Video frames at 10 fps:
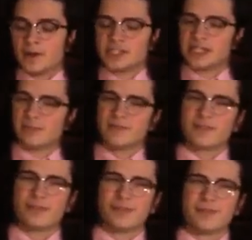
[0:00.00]
some
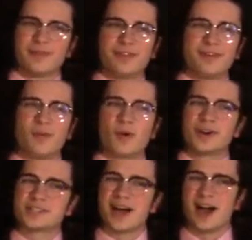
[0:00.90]
of the
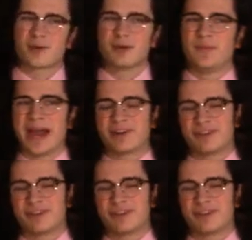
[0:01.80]
worst awkward, bad,